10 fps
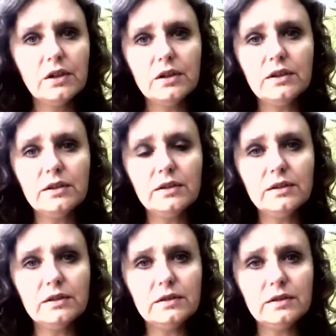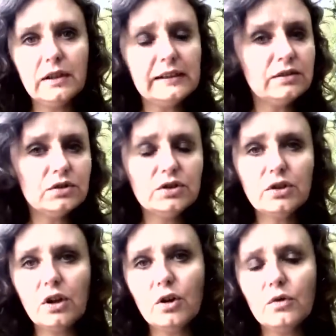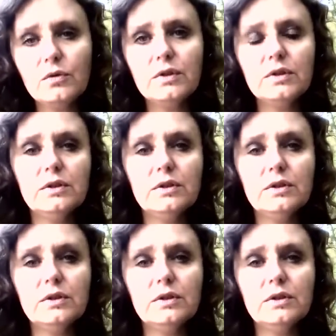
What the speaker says: I don't know,